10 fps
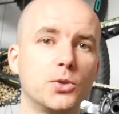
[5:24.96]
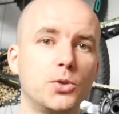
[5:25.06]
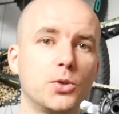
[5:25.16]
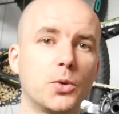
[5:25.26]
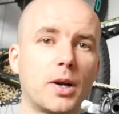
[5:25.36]

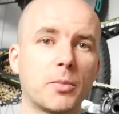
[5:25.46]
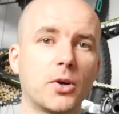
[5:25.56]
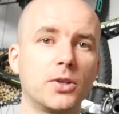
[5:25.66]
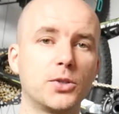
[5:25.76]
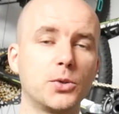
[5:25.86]
do what I'm
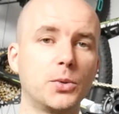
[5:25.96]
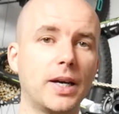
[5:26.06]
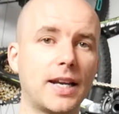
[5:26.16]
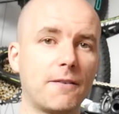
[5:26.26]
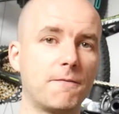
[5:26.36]
gonna do,
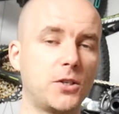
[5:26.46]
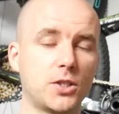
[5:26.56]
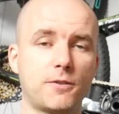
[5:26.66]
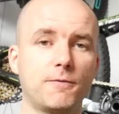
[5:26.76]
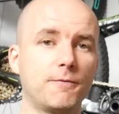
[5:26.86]
and I
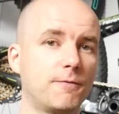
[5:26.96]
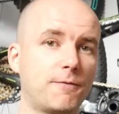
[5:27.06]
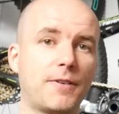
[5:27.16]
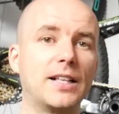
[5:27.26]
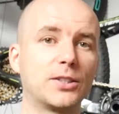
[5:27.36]
just
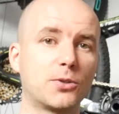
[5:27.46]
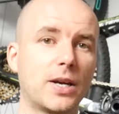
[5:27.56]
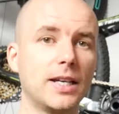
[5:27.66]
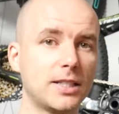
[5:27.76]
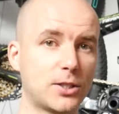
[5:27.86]
felt
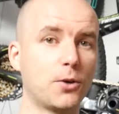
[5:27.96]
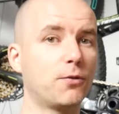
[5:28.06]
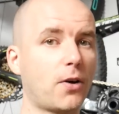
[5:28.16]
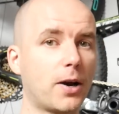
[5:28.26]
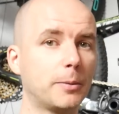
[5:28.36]
great so
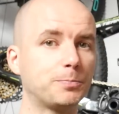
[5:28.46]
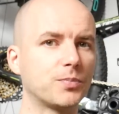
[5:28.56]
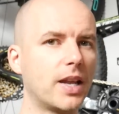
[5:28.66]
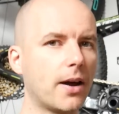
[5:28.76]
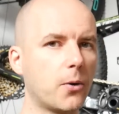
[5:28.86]
far.
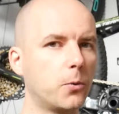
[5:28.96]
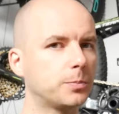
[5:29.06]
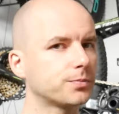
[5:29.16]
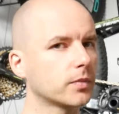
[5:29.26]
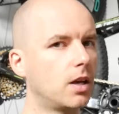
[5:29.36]
Now,
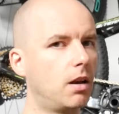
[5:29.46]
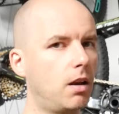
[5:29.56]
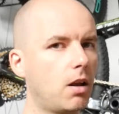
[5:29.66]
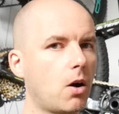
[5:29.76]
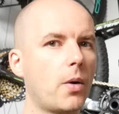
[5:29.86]

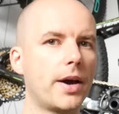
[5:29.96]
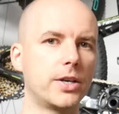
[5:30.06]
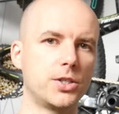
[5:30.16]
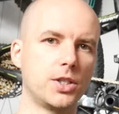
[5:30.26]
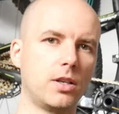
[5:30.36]
low
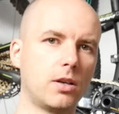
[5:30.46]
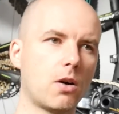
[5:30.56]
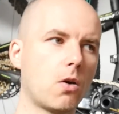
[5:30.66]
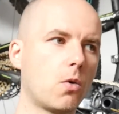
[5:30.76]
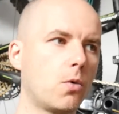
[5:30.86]
energy,
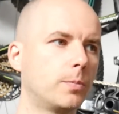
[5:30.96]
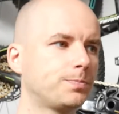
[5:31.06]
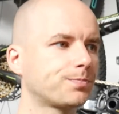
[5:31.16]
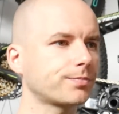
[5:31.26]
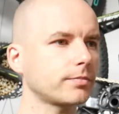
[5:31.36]
low.
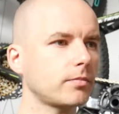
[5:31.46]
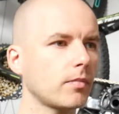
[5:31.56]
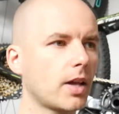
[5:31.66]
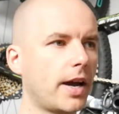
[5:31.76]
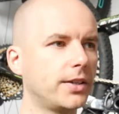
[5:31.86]

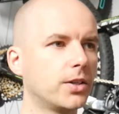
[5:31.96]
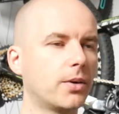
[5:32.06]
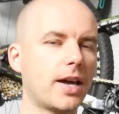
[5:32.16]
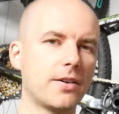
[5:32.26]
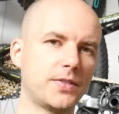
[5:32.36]
I
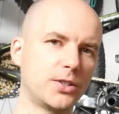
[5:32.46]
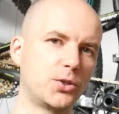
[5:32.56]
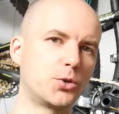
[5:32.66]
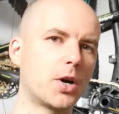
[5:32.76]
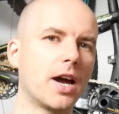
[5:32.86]
don't have the
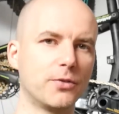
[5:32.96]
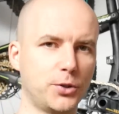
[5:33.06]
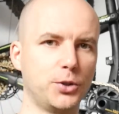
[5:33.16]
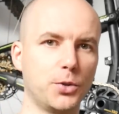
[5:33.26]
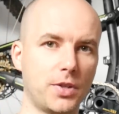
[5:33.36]
drive
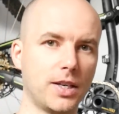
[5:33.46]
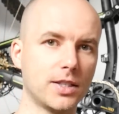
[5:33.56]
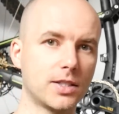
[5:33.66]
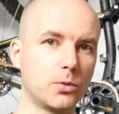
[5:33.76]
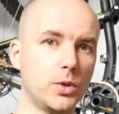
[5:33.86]
to do
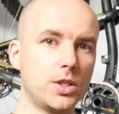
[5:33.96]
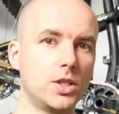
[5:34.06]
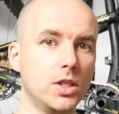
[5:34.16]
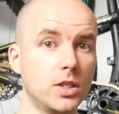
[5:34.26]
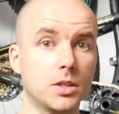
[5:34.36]
things,
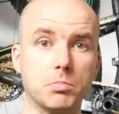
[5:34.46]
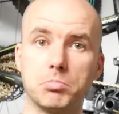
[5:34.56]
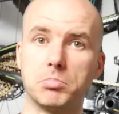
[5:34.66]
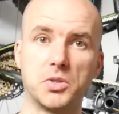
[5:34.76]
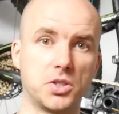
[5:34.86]
which is
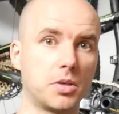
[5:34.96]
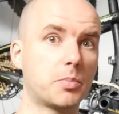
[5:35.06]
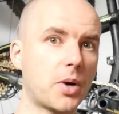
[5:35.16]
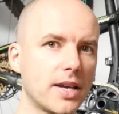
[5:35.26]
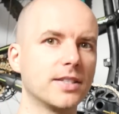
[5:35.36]

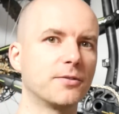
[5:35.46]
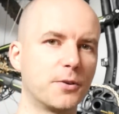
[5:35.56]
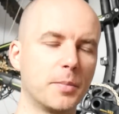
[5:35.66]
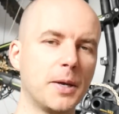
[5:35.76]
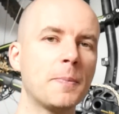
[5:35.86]
surprising
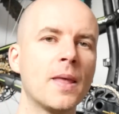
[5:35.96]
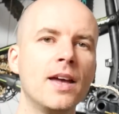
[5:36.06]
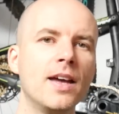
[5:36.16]
for me.